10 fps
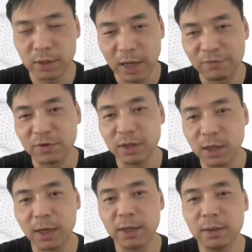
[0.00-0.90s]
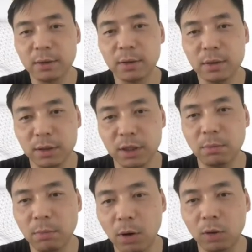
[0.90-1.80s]
definitely need
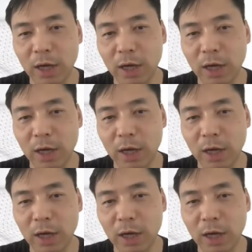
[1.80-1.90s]
more